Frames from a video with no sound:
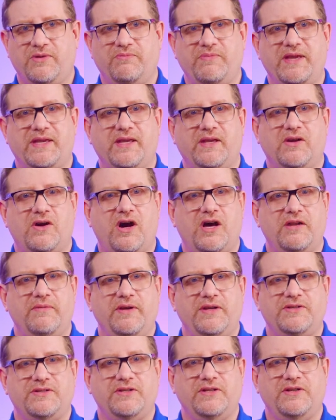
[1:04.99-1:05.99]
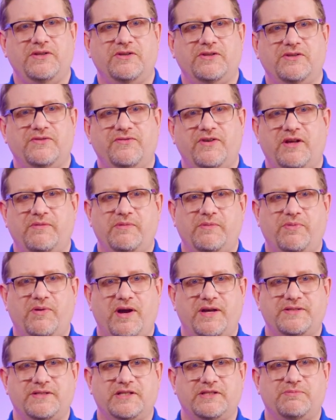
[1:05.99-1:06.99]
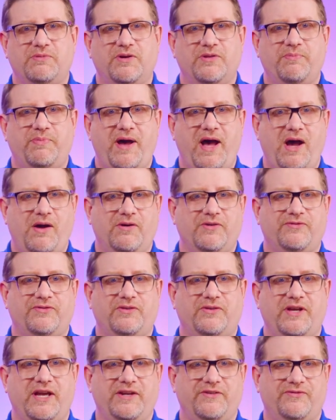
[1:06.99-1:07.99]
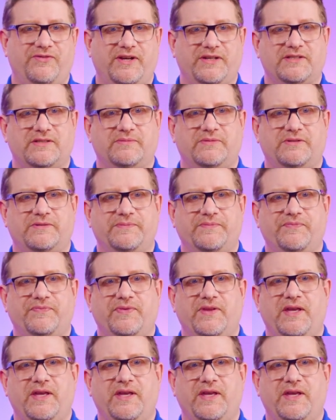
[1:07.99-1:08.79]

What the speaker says: making automation in your development process both powerful and flexible.